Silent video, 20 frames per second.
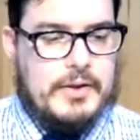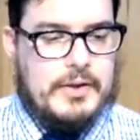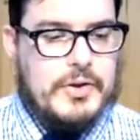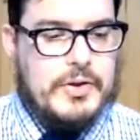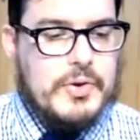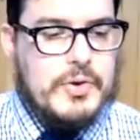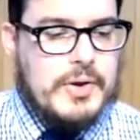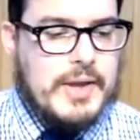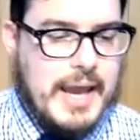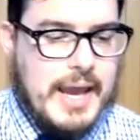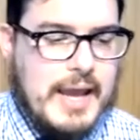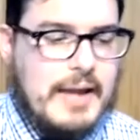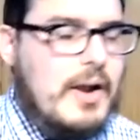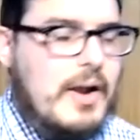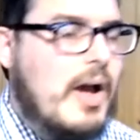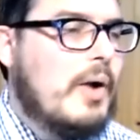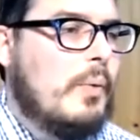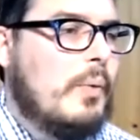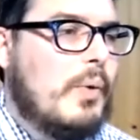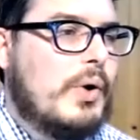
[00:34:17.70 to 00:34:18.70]
You
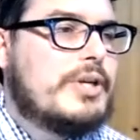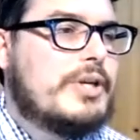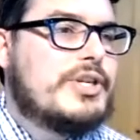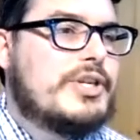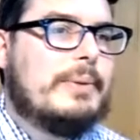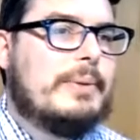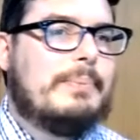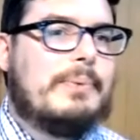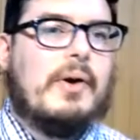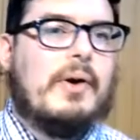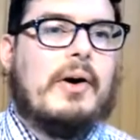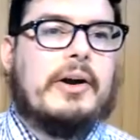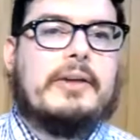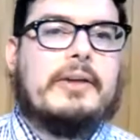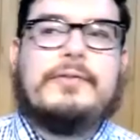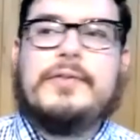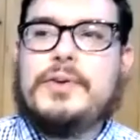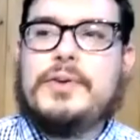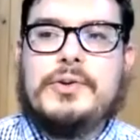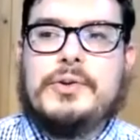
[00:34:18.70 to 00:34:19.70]
cannot worship God
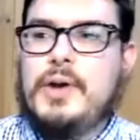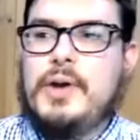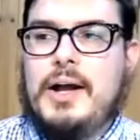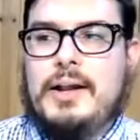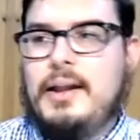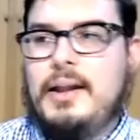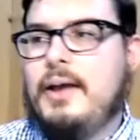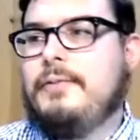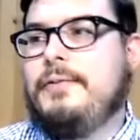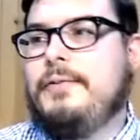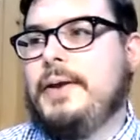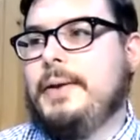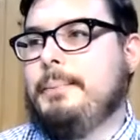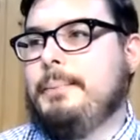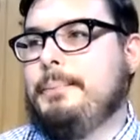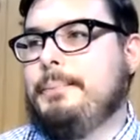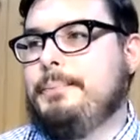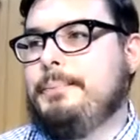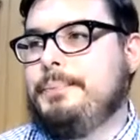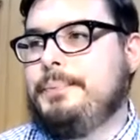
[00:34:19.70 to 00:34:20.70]
if you do not love him.
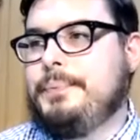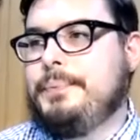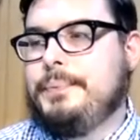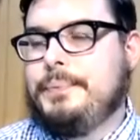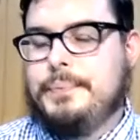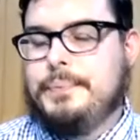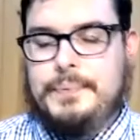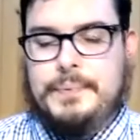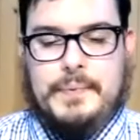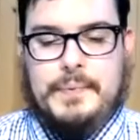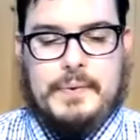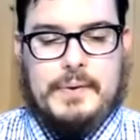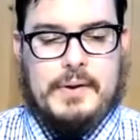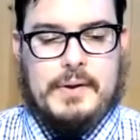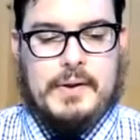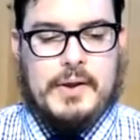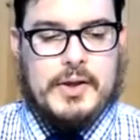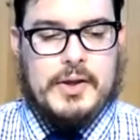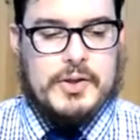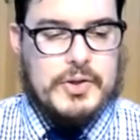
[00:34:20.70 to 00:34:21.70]

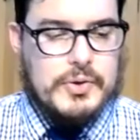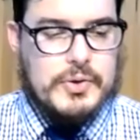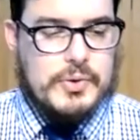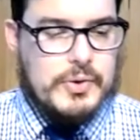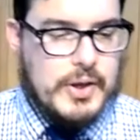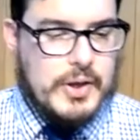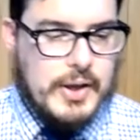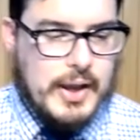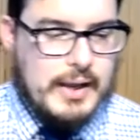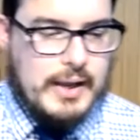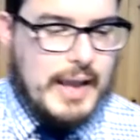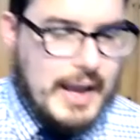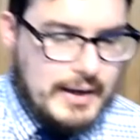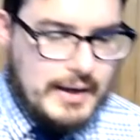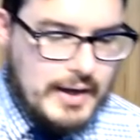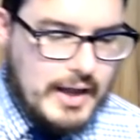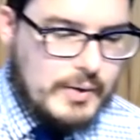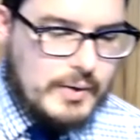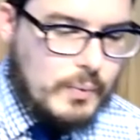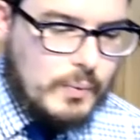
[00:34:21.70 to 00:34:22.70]
You
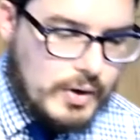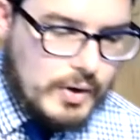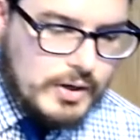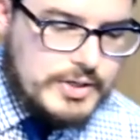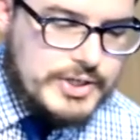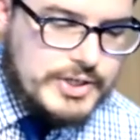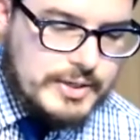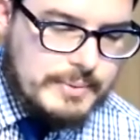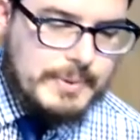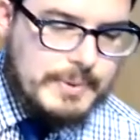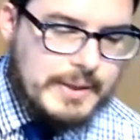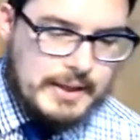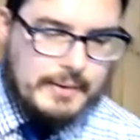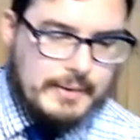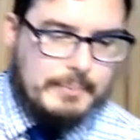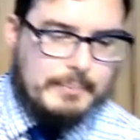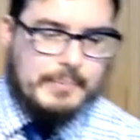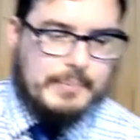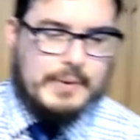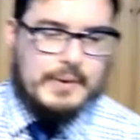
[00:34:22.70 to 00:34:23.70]
cannot worship
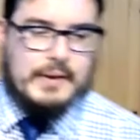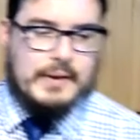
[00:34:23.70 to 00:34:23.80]
him